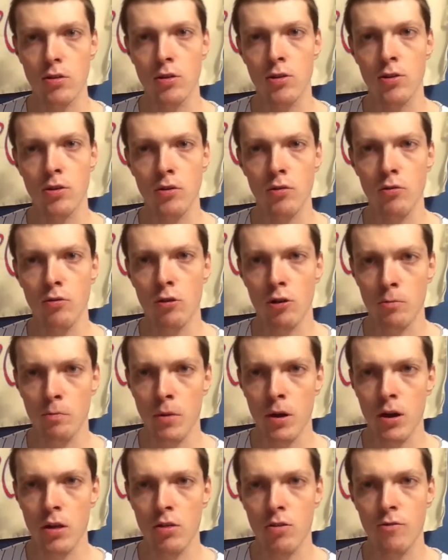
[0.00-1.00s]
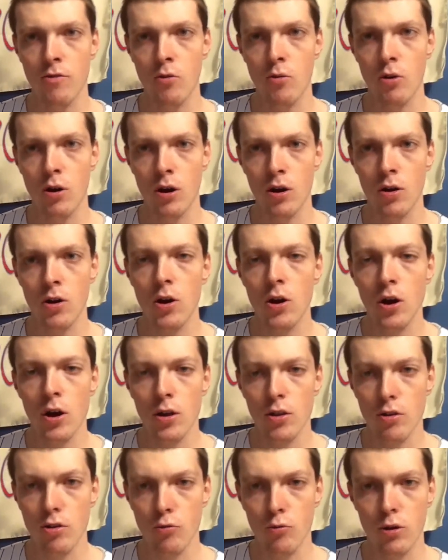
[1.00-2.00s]
to the New York Mets for
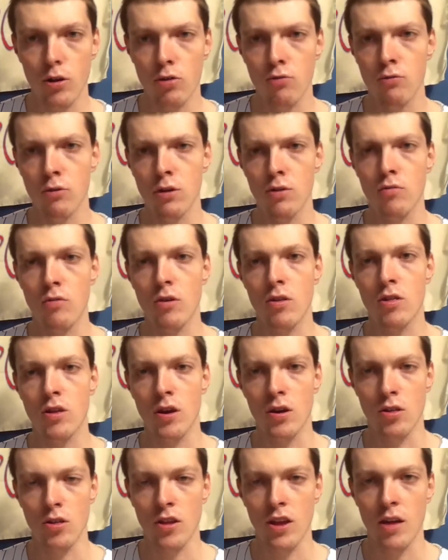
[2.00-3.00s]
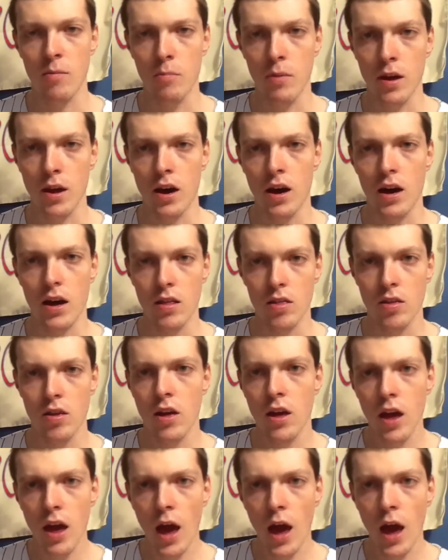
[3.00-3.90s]
the 2023 season and beyond.